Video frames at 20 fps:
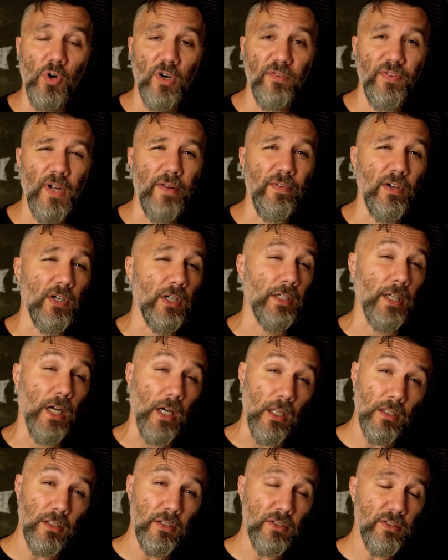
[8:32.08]

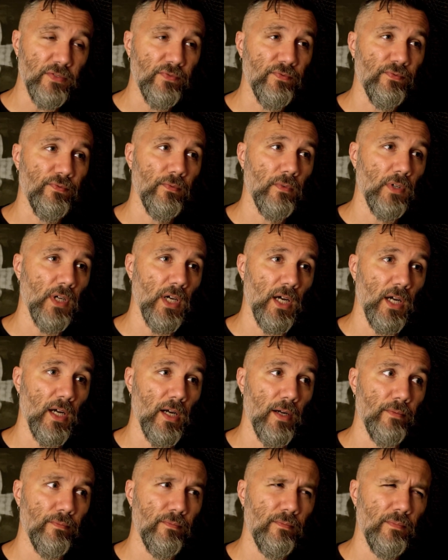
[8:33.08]

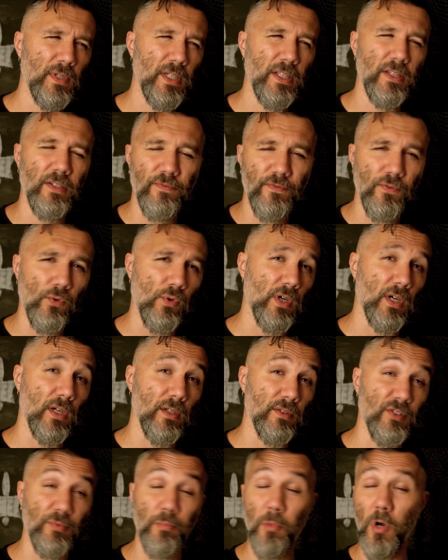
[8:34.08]
$500 either for a
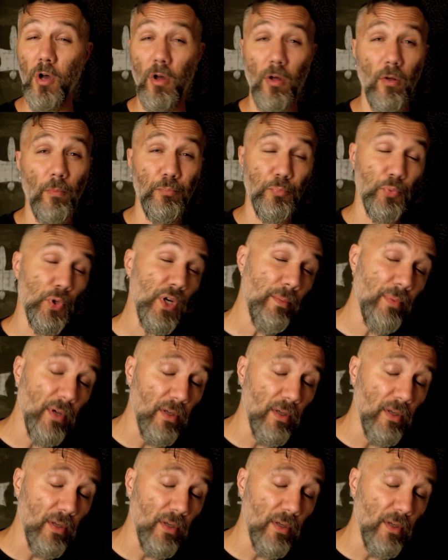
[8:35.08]
small pre-built